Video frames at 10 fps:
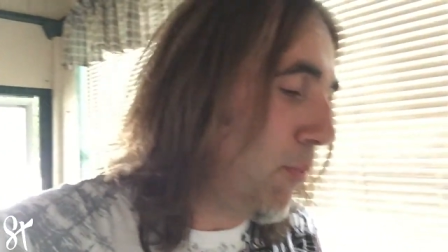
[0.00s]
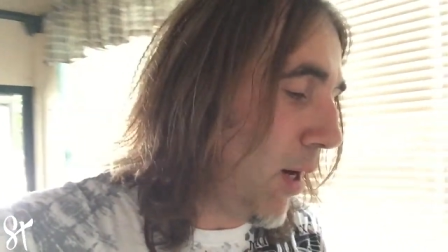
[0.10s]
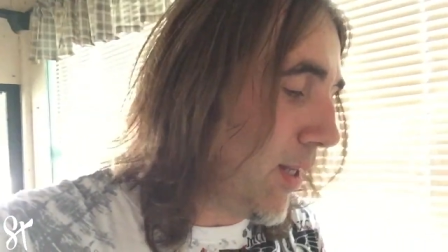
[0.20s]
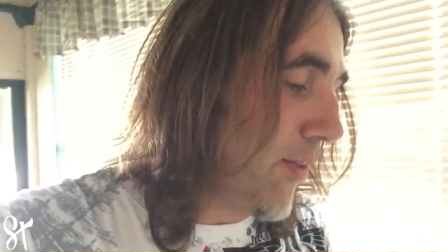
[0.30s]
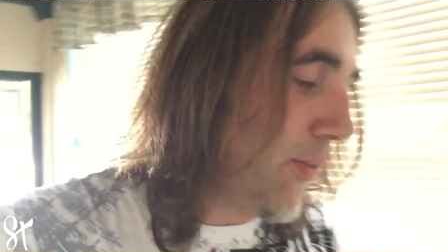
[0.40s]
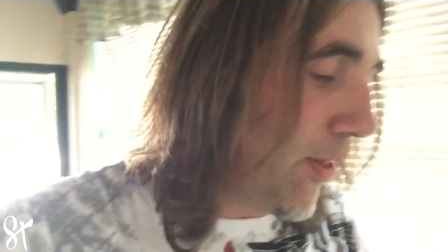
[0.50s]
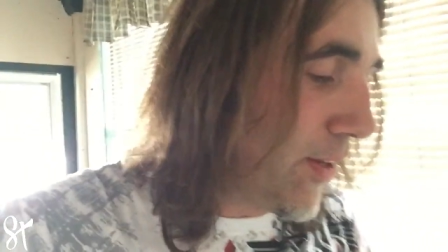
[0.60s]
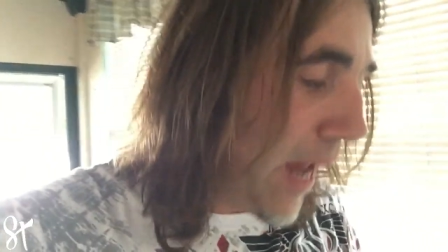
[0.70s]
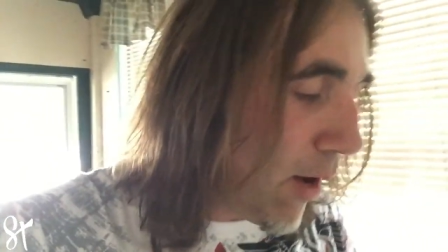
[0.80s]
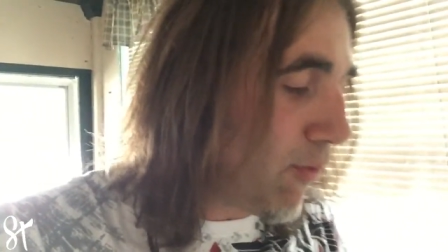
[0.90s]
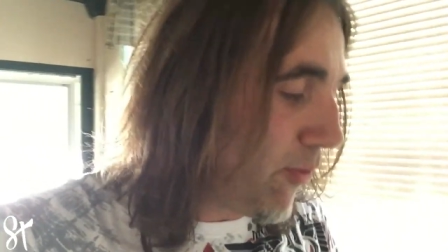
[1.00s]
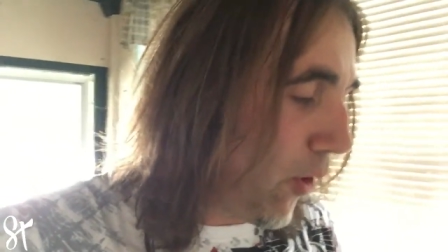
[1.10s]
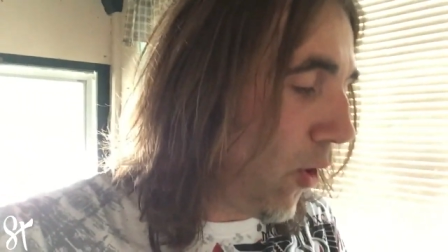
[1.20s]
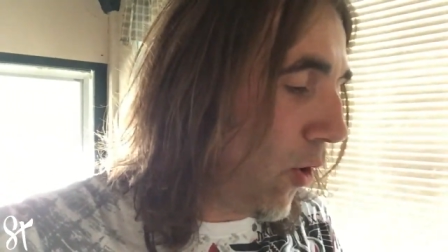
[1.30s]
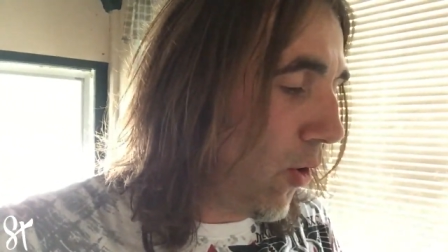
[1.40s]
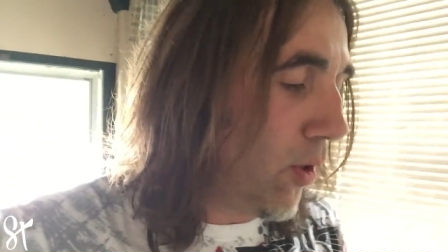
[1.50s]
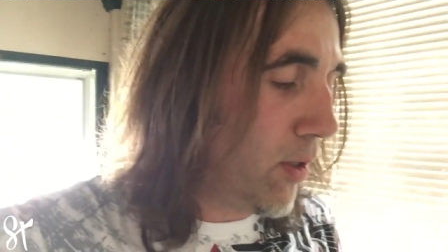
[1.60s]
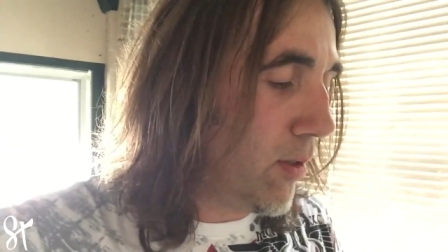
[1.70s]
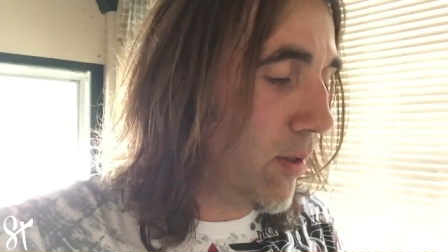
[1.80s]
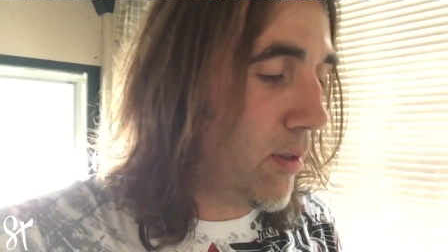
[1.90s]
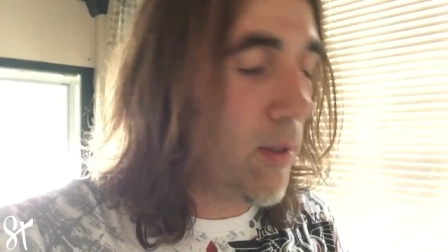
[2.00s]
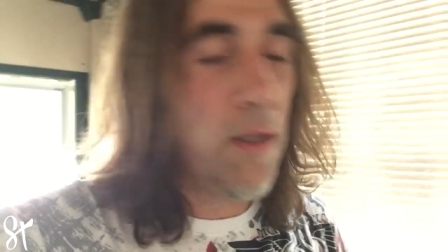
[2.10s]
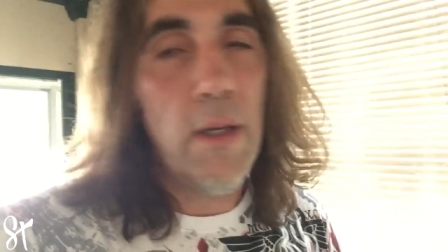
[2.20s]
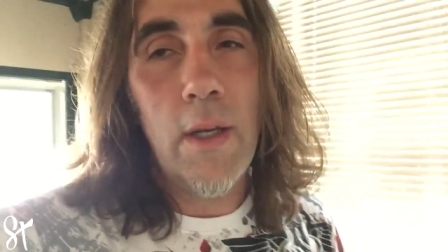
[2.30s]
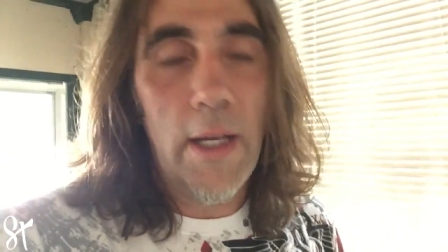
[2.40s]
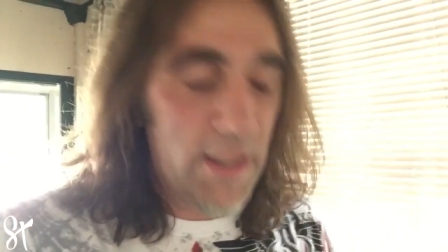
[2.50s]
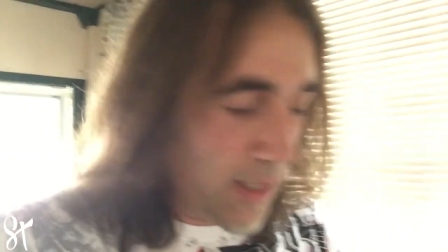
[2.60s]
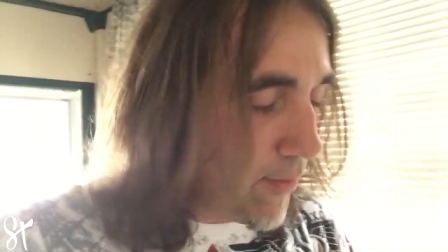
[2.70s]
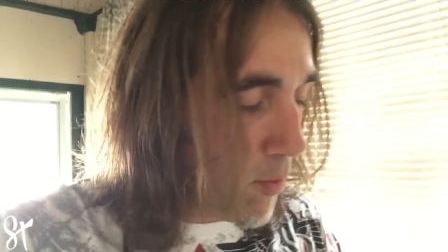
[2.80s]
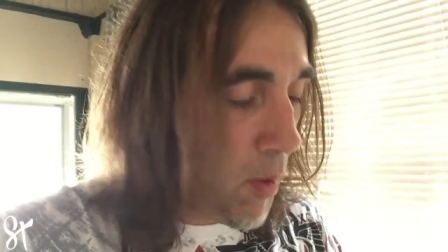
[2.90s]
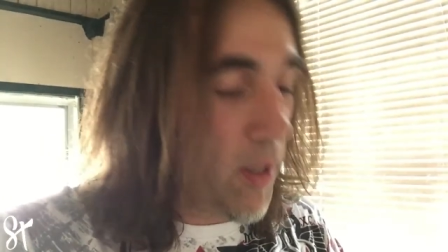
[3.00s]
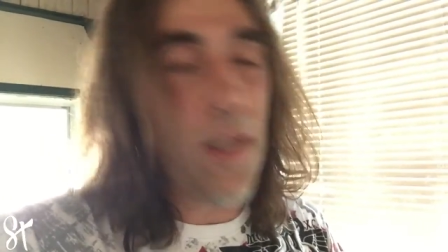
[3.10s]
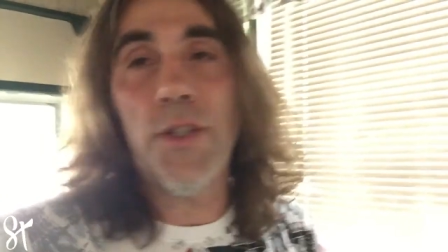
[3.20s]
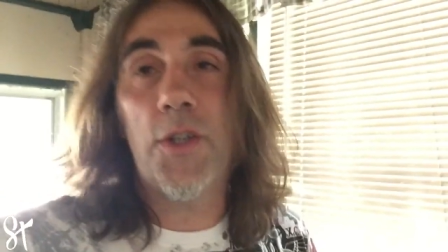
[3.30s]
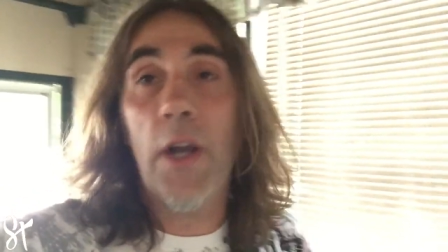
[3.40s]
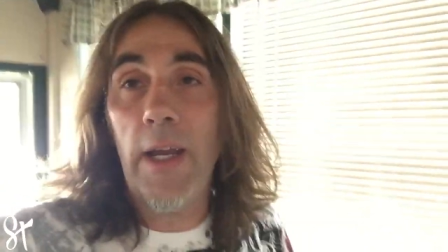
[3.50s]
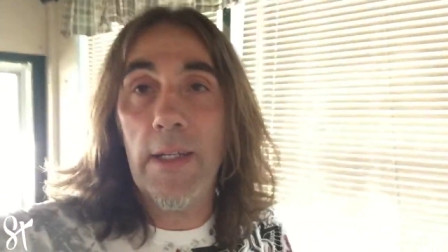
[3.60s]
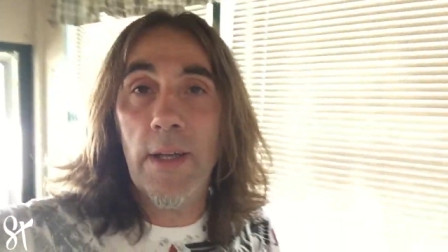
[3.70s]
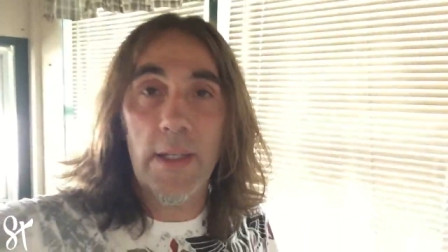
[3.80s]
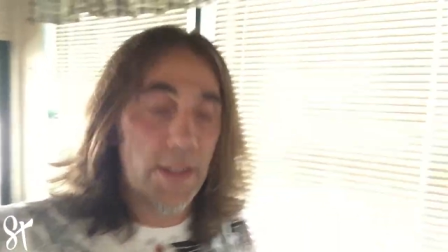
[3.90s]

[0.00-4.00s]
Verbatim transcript: but the downfall and saving money is great and I